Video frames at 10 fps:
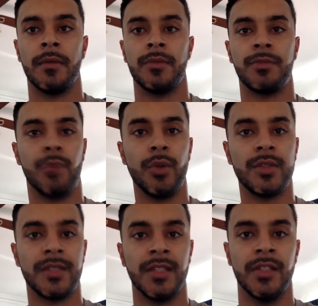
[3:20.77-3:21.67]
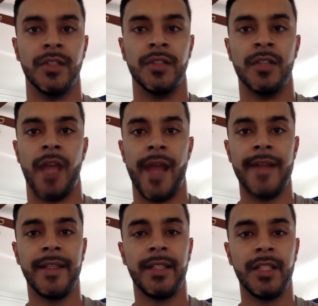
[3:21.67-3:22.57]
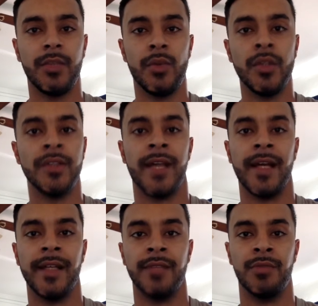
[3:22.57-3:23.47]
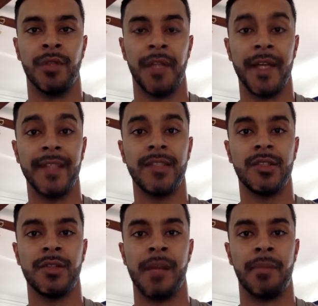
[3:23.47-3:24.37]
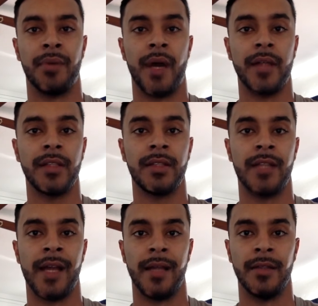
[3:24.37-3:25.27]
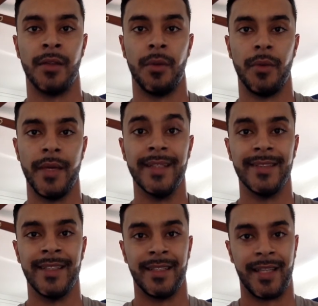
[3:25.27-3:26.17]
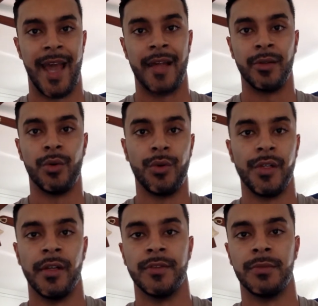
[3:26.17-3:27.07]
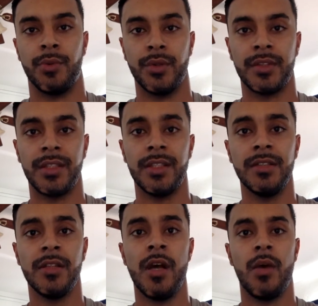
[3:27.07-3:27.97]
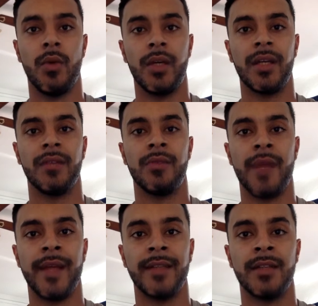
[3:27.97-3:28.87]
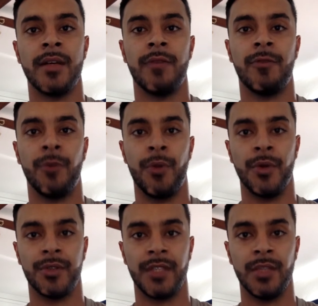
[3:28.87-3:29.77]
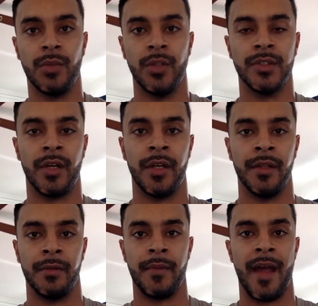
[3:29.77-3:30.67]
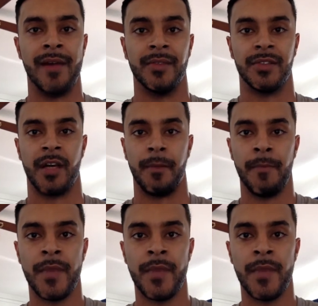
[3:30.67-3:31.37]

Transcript: sports gears, any keywords that is related to that product that is in the category of sports gears will get ranked for those keywords on Amazon.